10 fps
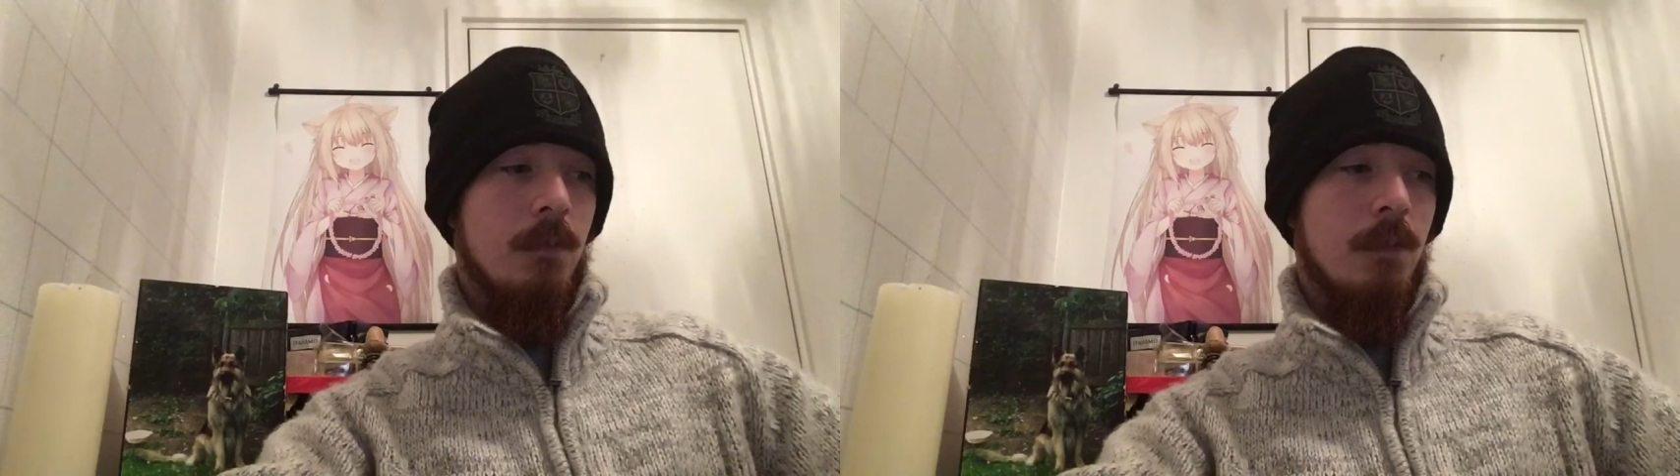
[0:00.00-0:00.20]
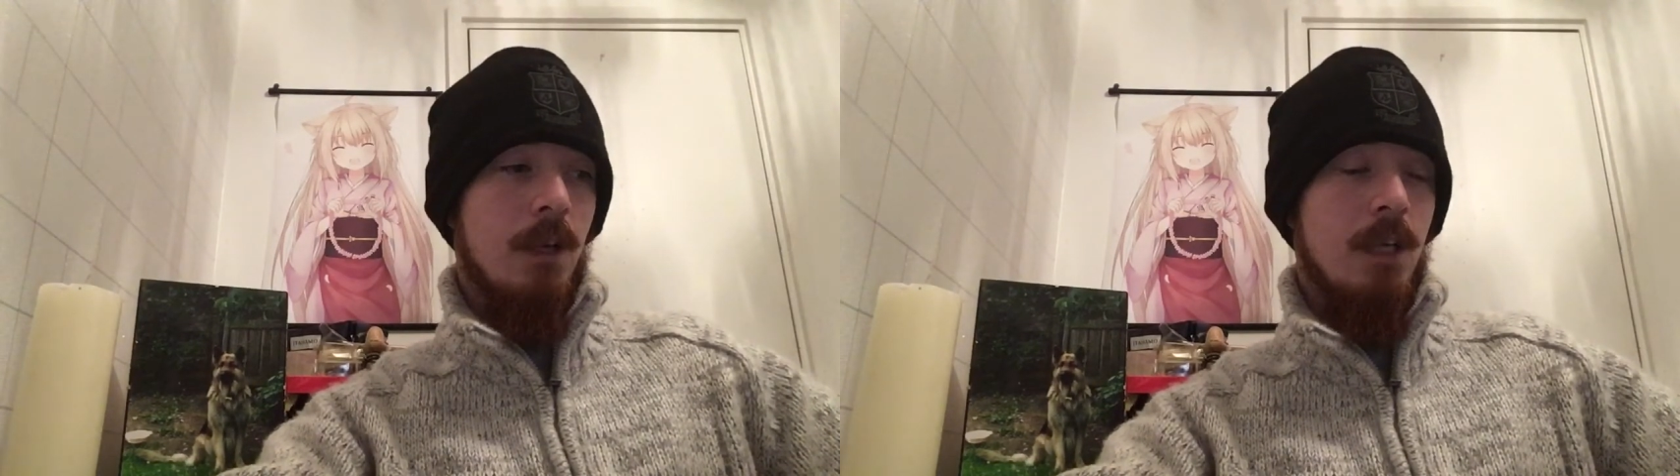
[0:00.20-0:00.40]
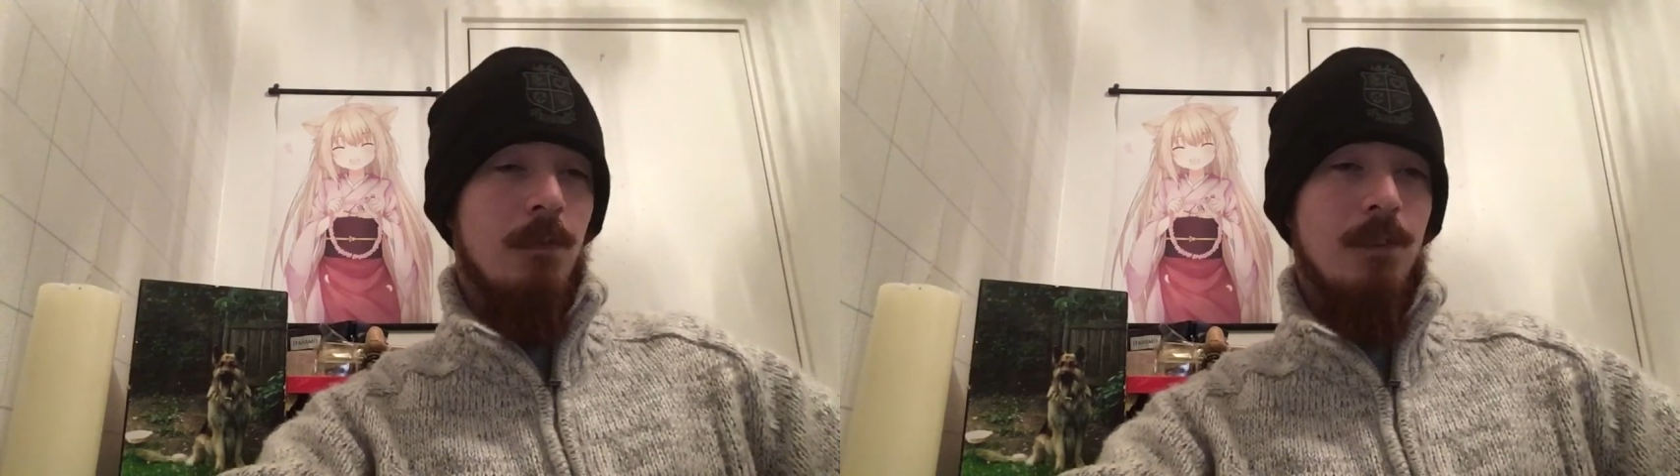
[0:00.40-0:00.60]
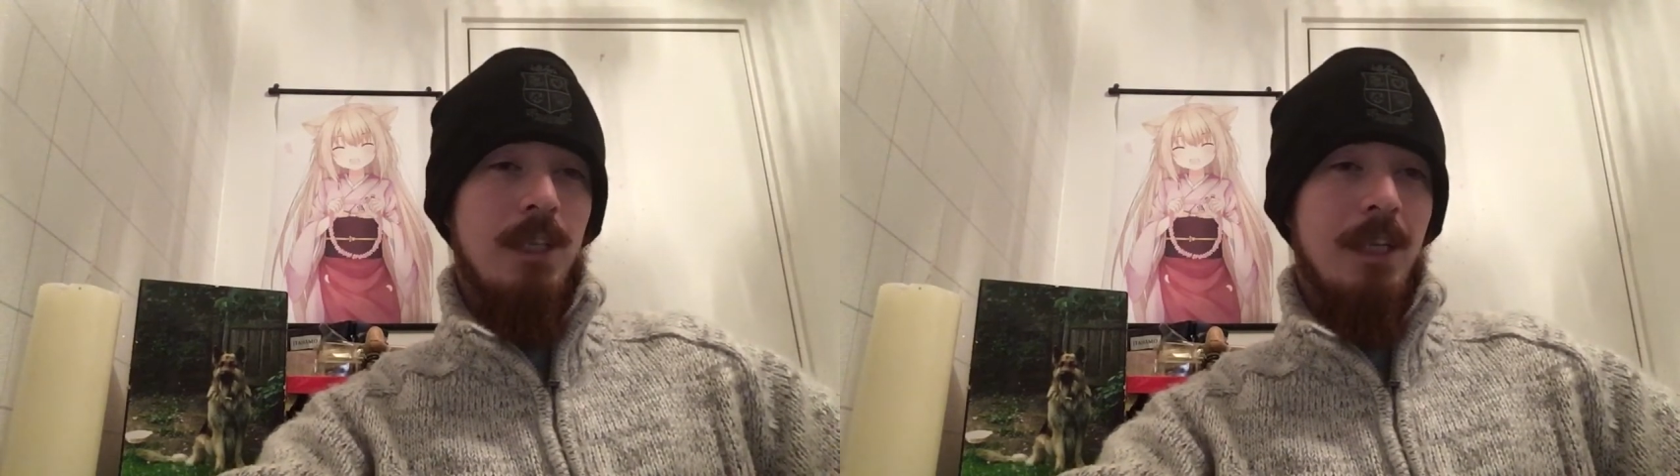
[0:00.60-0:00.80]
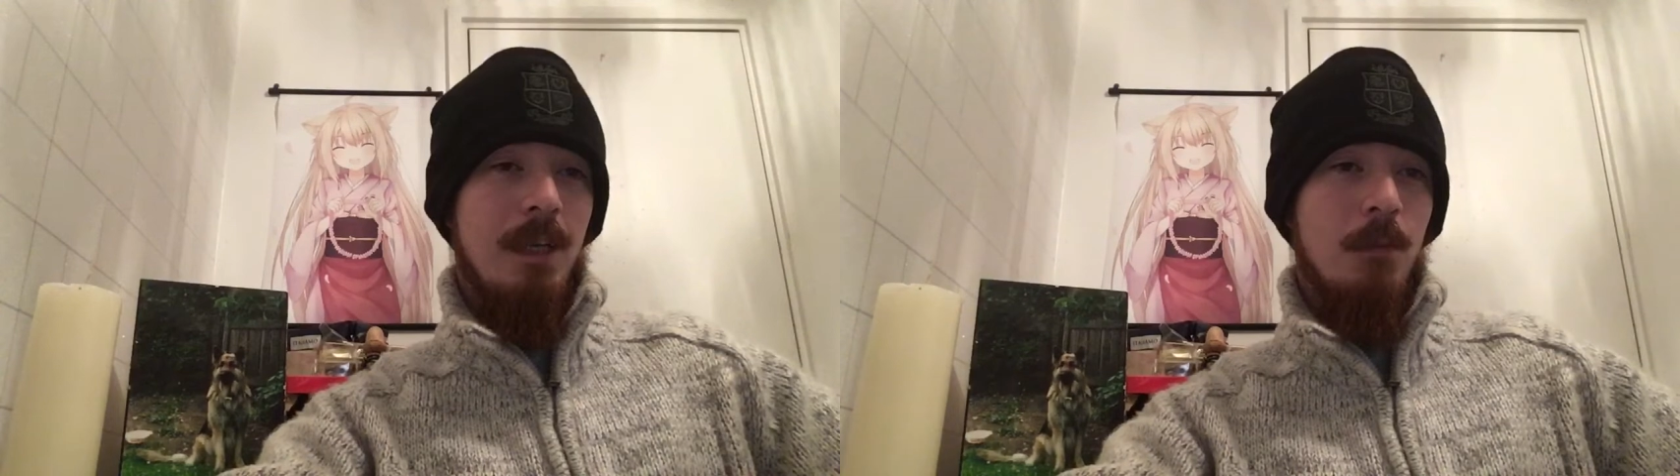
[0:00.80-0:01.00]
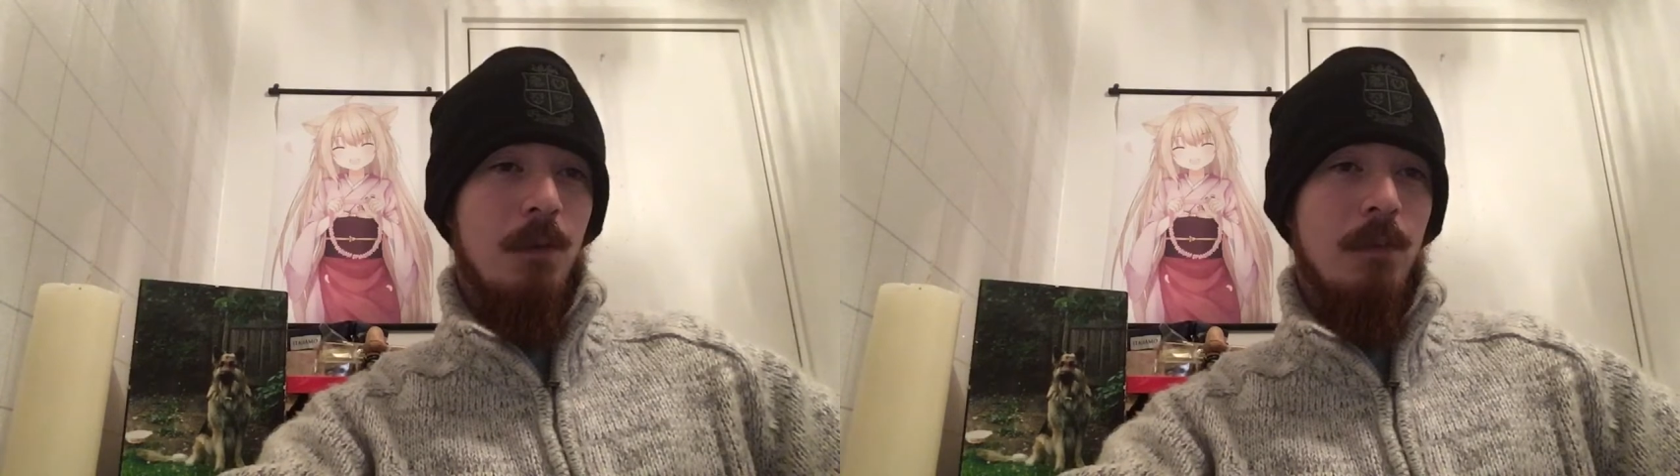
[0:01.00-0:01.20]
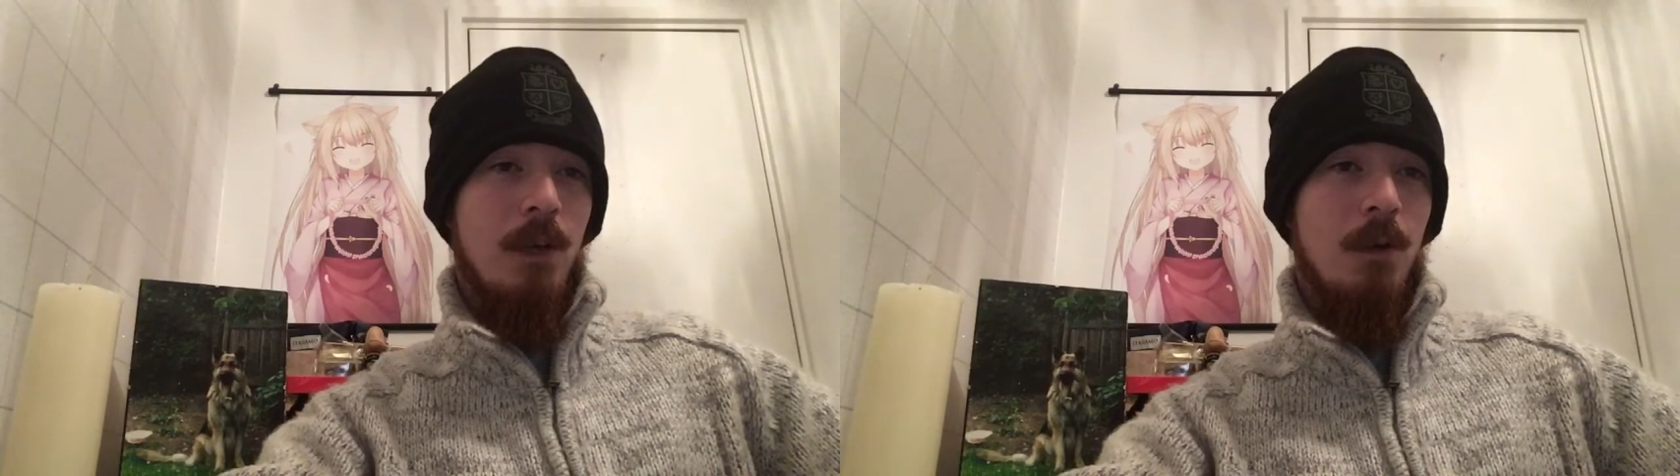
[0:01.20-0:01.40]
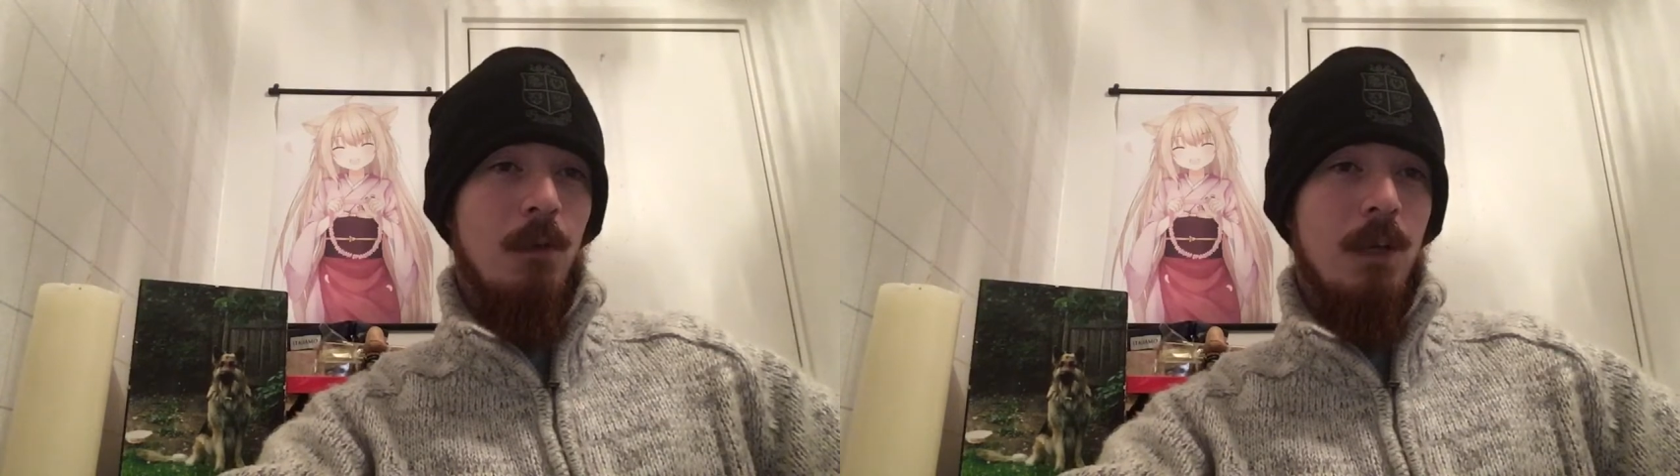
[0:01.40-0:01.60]
kind of dealing with the
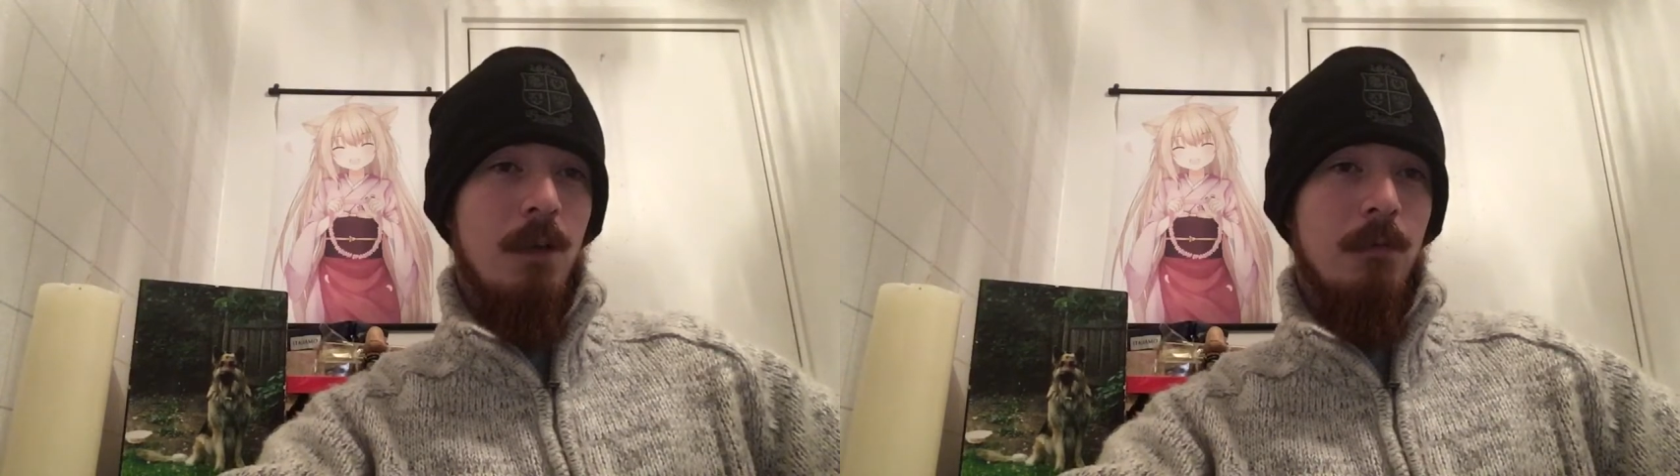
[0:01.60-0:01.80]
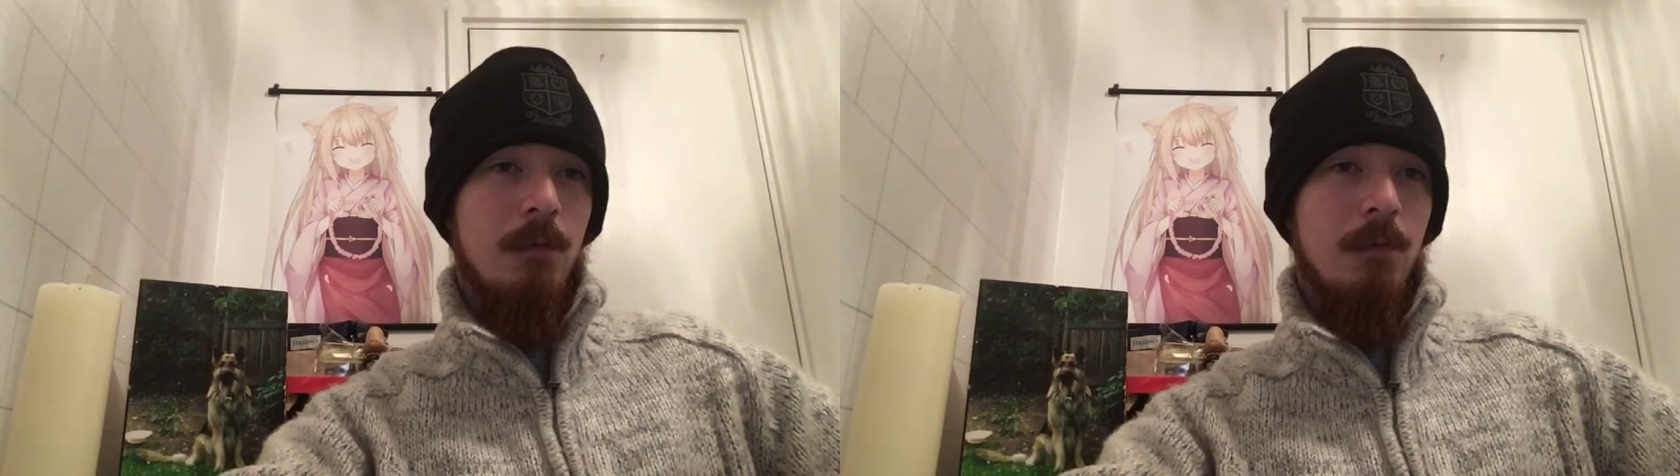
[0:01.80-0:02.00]
whole life